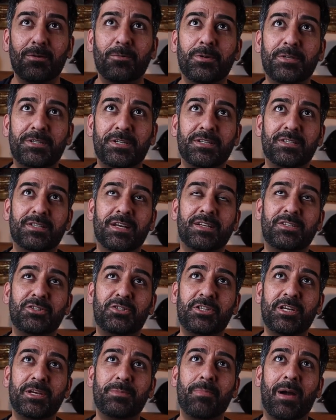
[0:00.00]
which is a
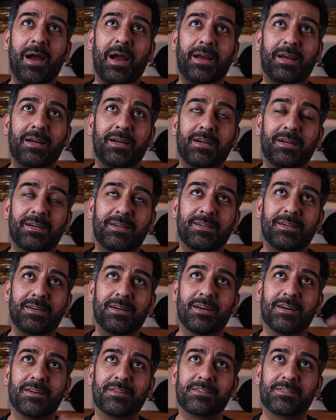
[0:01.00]
GMAC
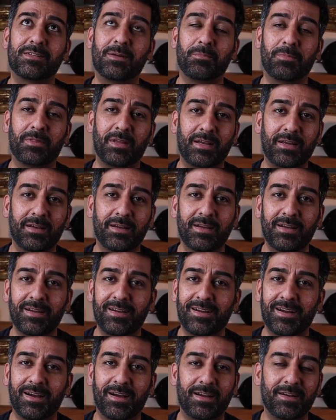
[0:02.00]
uh, something,
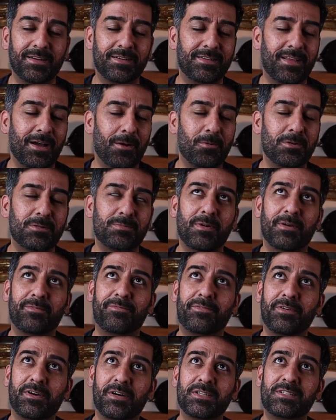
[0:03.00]
and that was my
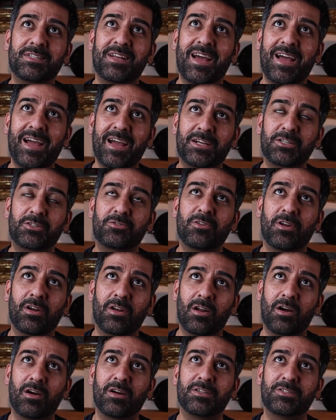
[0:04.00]
first extra
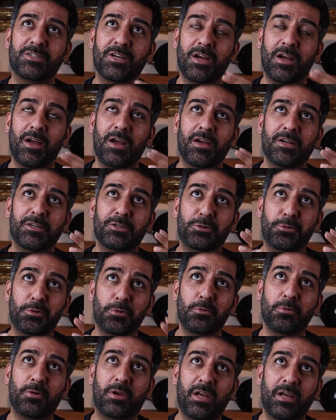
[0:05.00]
large
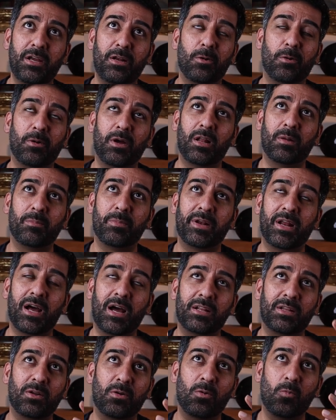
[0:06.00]
two kilo helmet.
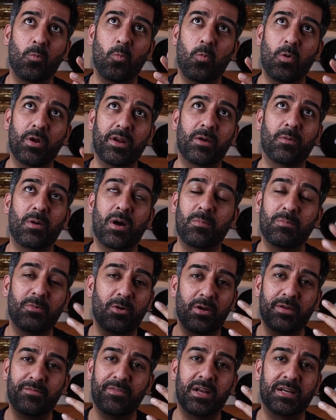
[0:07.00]
I don't know what I, am
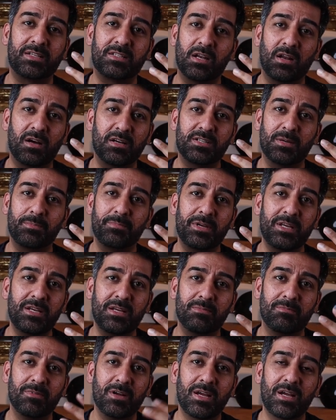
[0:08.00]
not even extra large, I'm
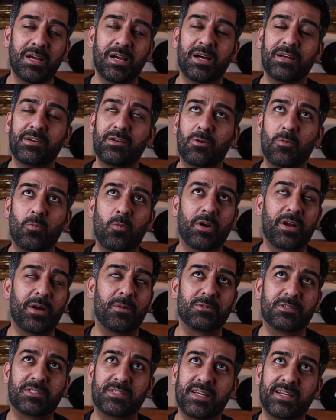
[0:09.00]
medium. I don't know what
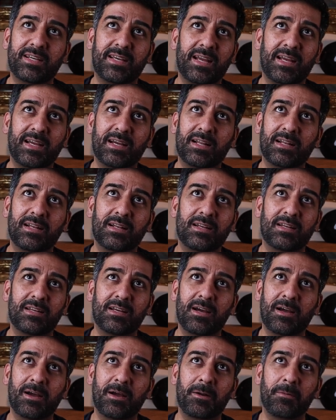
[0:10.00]
I was thinking, and
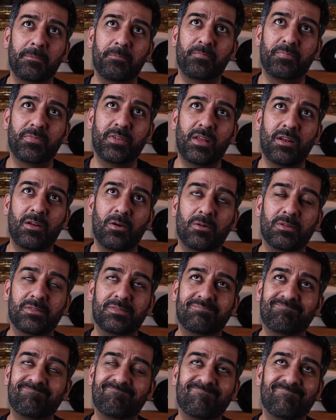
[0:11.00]
um, you
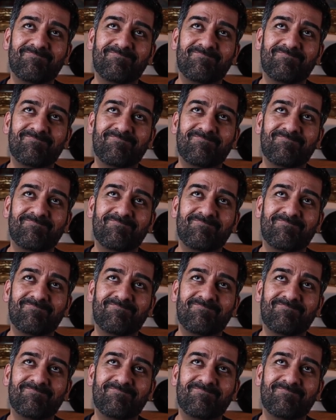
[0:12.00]
know